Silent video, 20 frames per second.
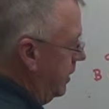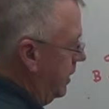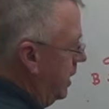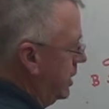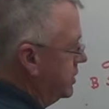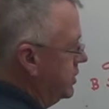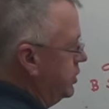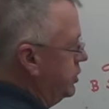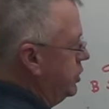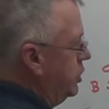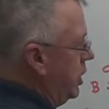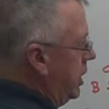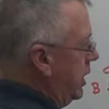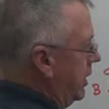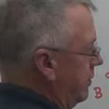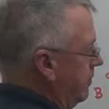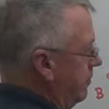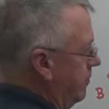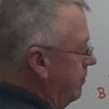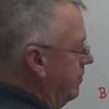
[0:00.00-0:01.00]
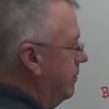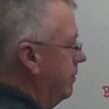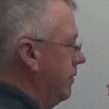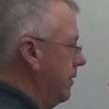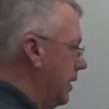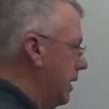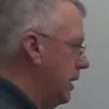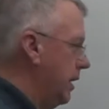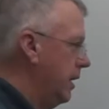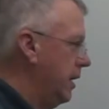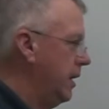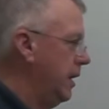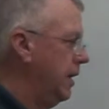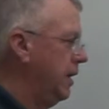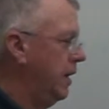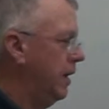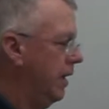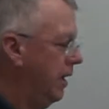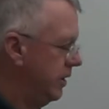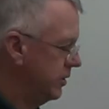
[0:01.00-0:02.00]
This is cheap.
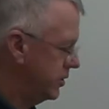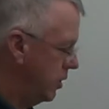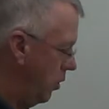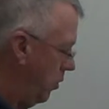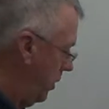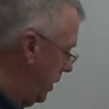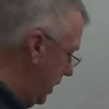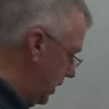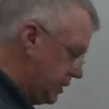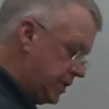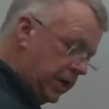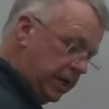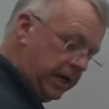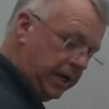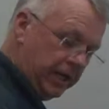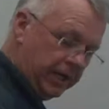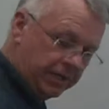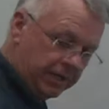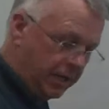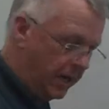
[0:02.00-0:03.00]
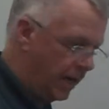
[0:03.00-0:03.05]
So it's gonna end